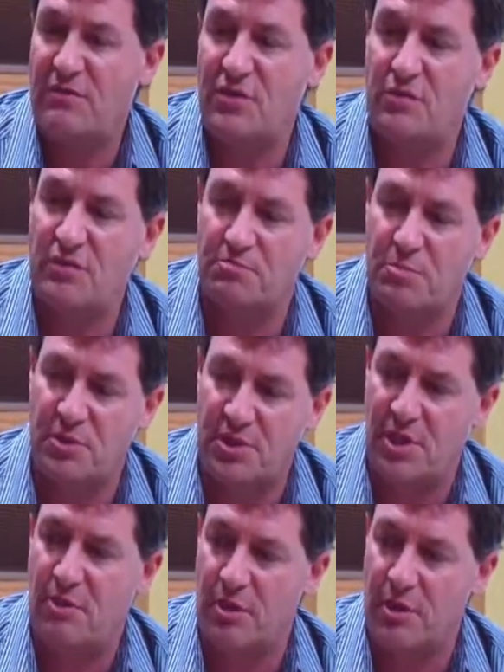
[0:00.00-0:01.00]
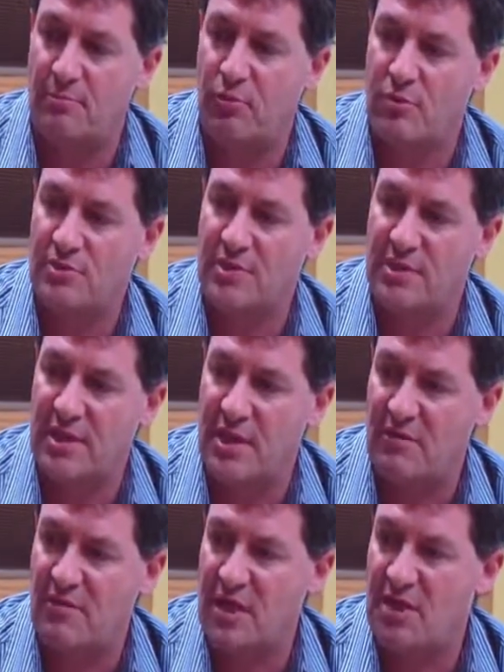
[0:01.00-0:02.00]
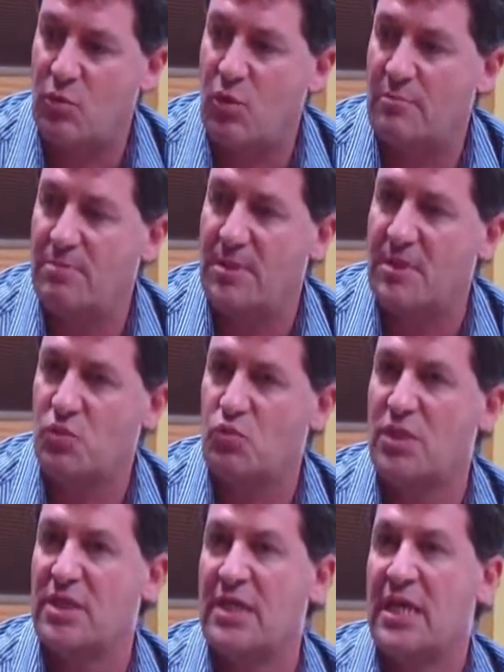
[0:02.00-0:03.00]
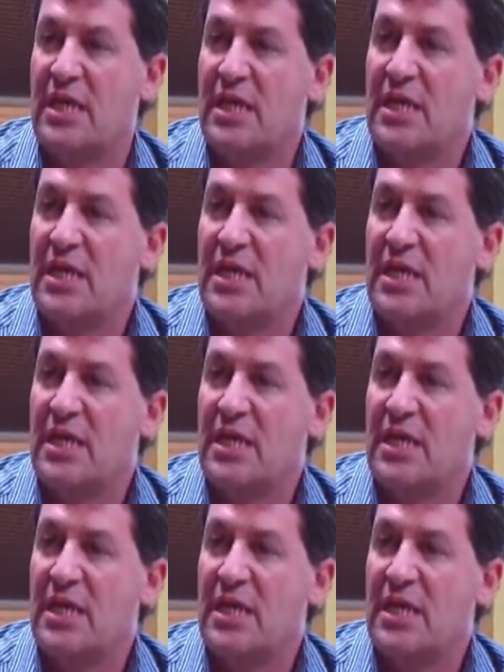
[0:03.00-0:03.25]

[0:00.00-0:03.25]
show is particularly important to the town of Occoquan because really